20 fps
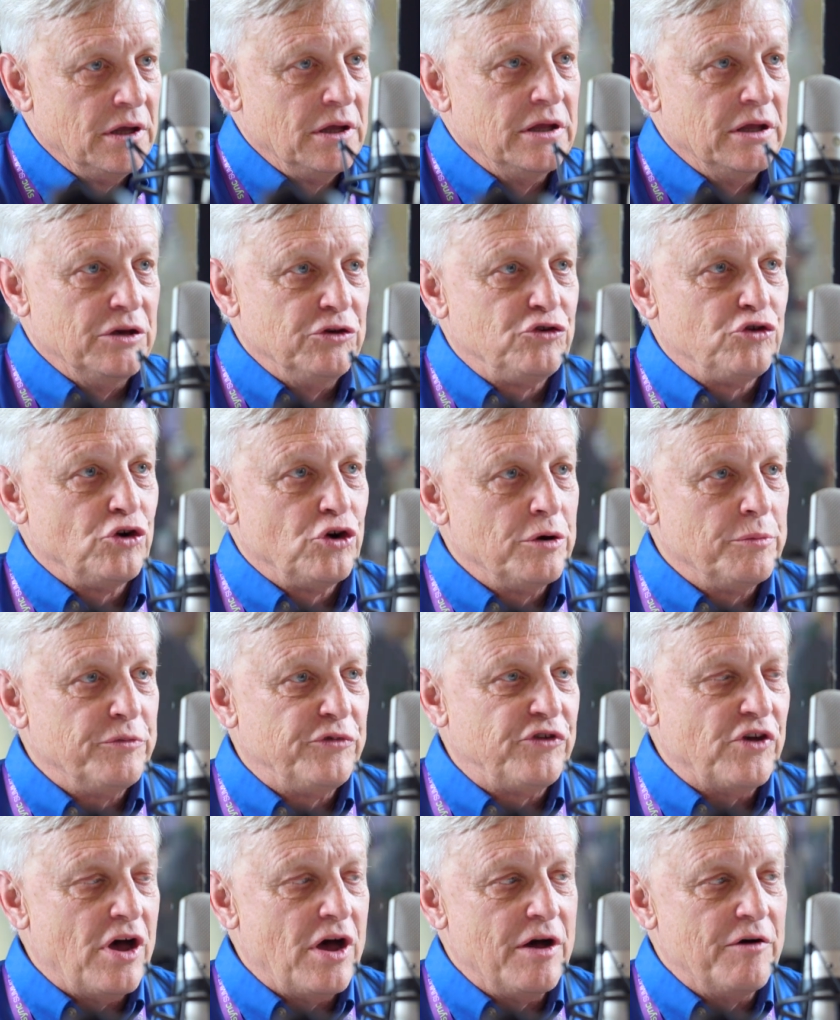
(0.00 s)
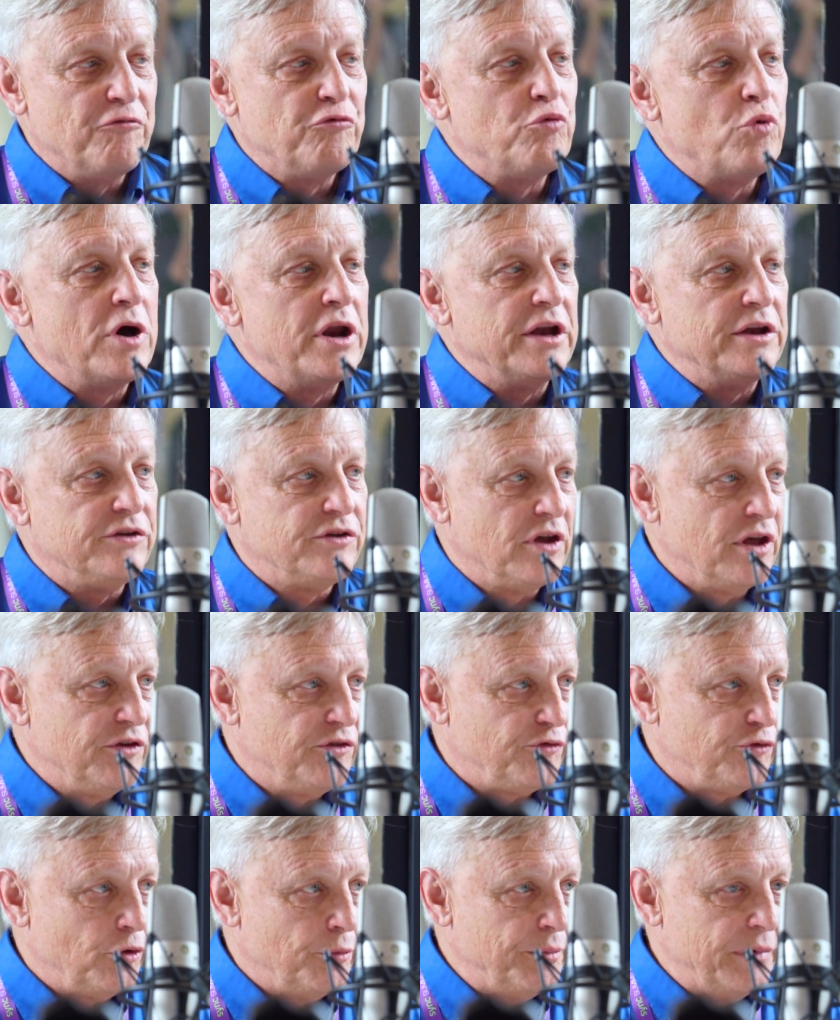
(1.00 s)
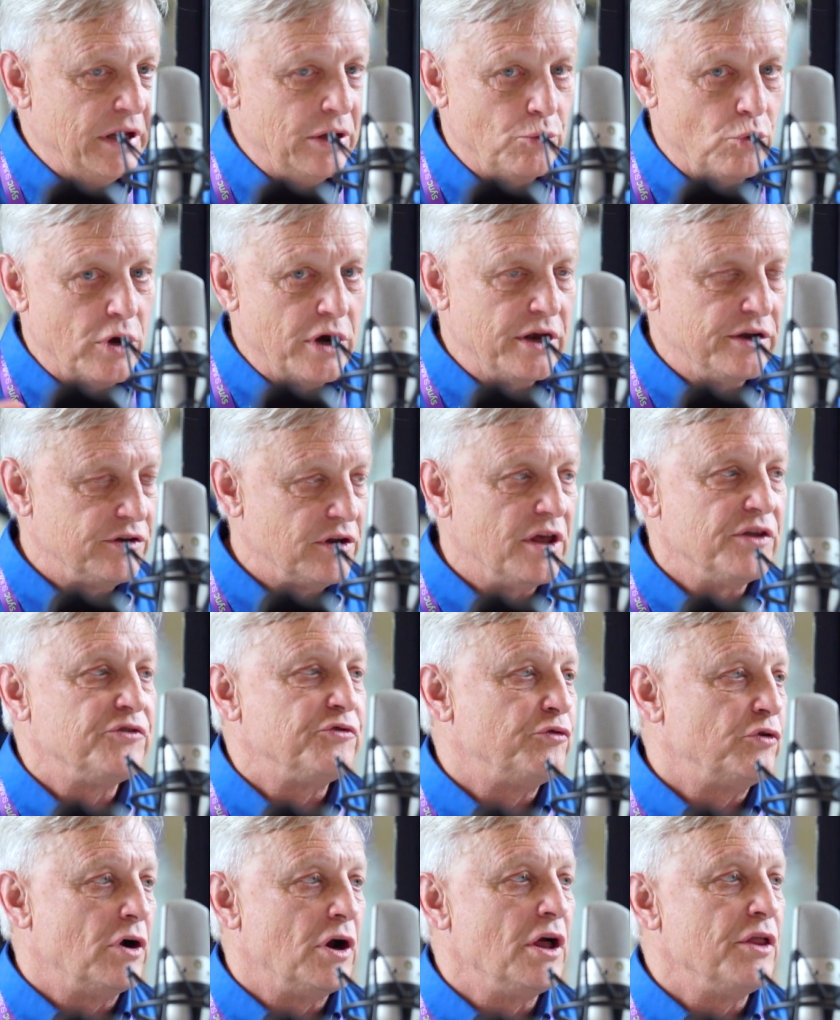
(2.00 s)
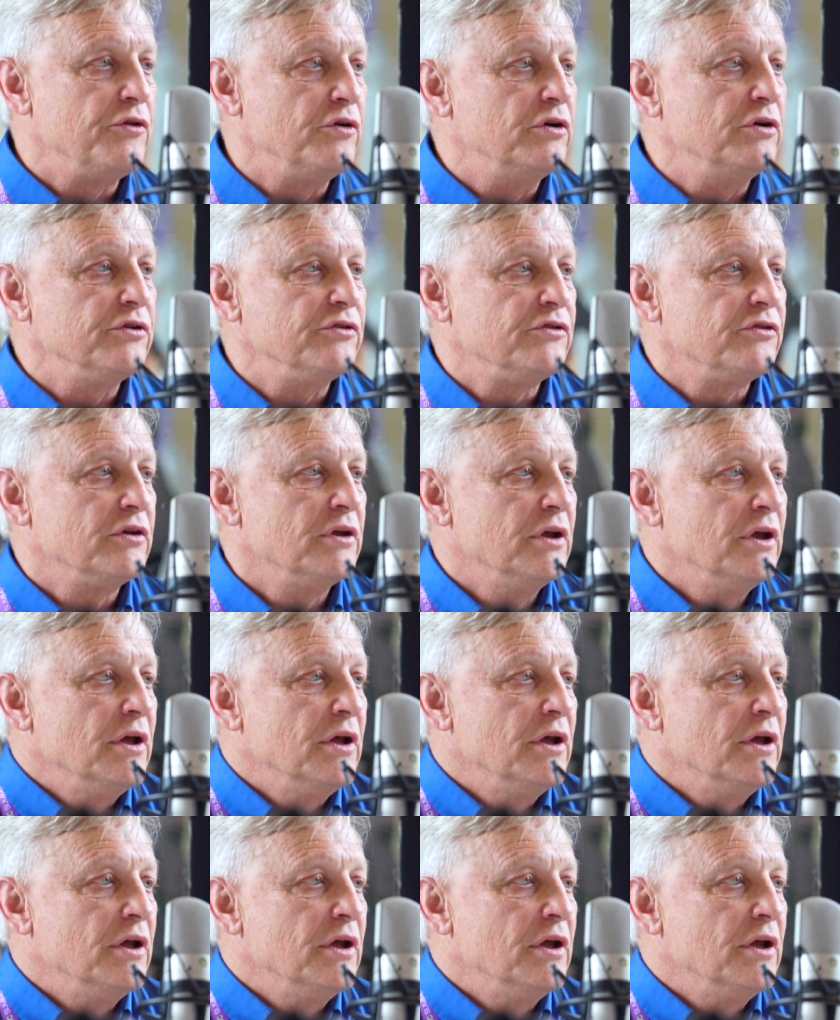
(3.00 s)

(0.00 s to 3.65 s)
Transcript: In terms of what it does for me, what it does for others.